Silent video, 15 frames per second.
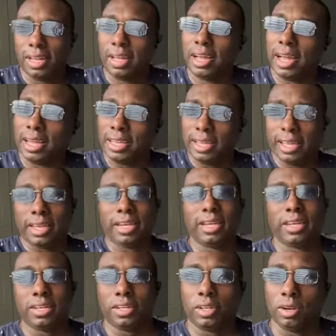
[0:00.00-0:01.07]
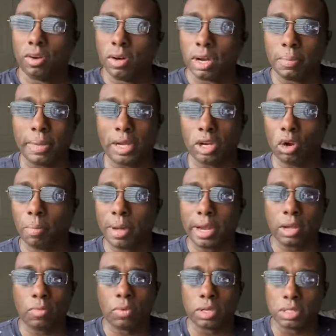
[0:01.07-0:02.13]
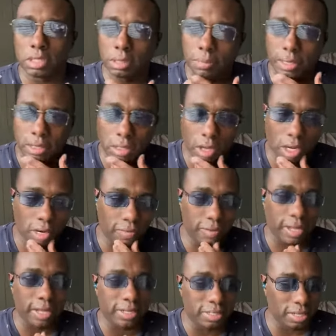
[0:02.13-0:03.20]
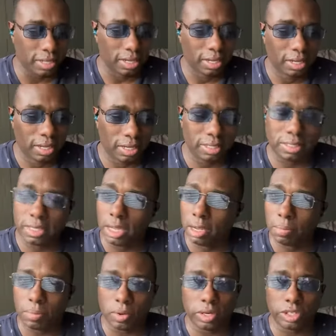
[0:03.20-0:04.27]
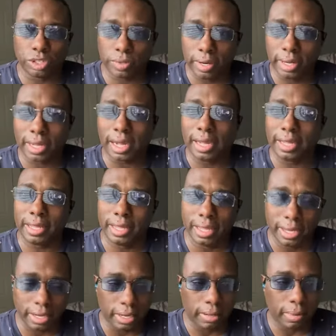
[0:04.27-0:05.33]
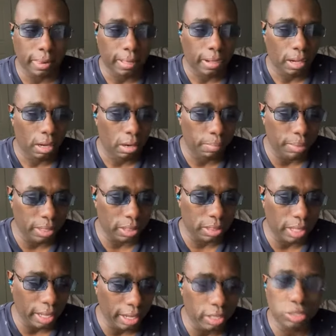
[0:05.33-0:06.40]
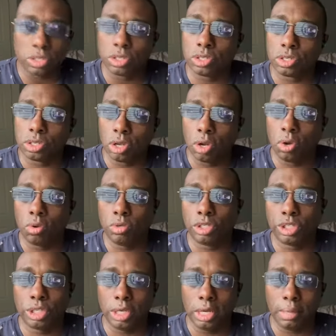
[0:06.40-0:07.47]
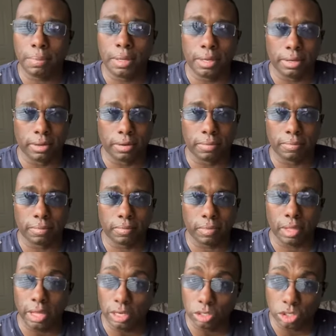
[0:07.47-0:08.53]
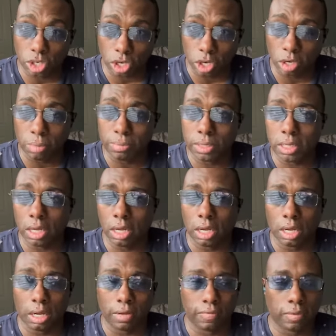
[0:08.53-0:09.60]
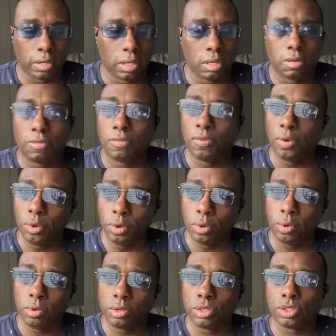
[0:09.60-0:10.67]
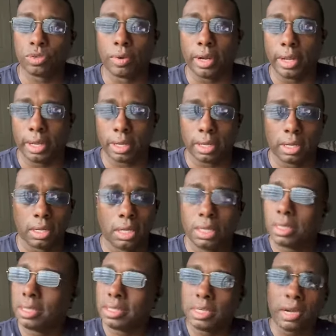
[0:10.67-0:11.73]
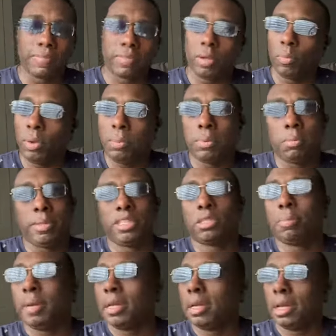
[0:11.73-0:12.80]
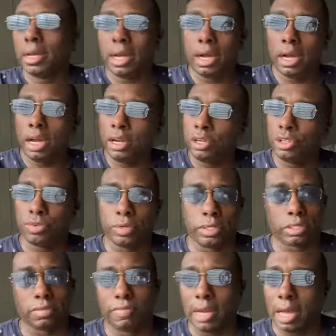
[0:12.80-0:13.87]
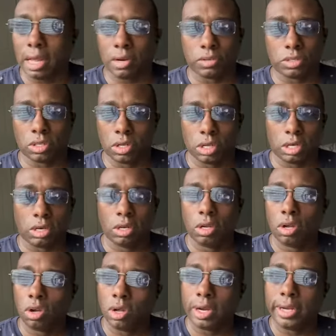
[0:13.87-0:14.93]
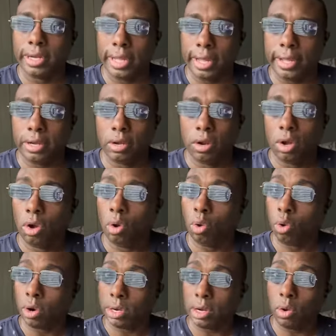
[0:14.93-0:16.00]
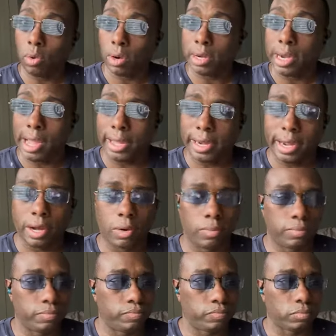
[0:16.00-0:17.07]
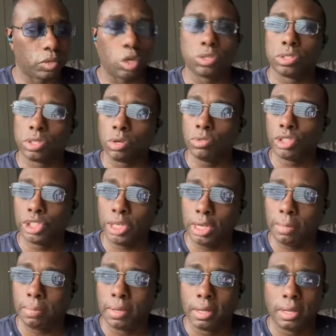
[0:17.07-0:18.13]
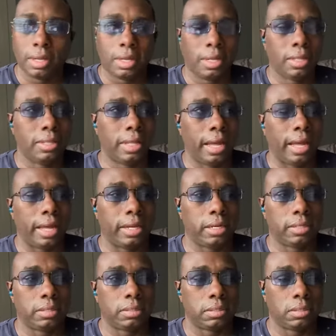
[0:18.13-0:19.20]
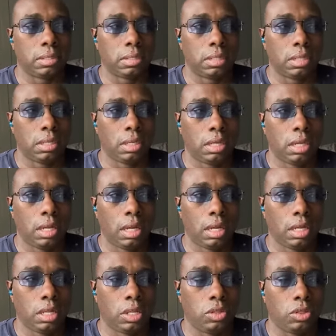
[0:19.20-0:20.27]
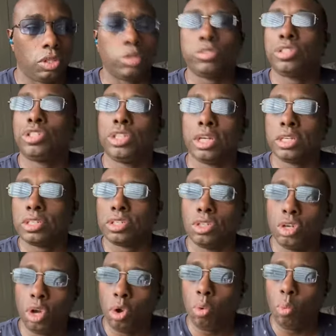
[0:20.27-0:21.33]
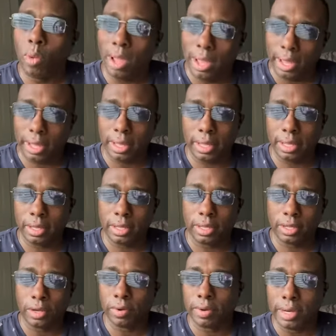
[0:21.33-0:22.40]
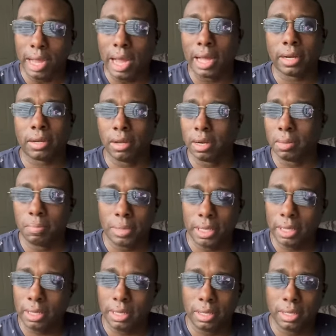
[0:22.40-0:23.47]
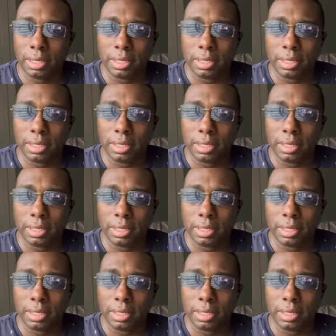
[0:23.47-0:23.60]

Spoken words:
I get it. You know what I mean? Nobody wants to be thought of as a simp or a trick. I get it. But things are so cheap here in terms of food, drink, the stuff that we would be spending hundreds of dollars on a date or a night out are so cheap that there's just no way you're not going to be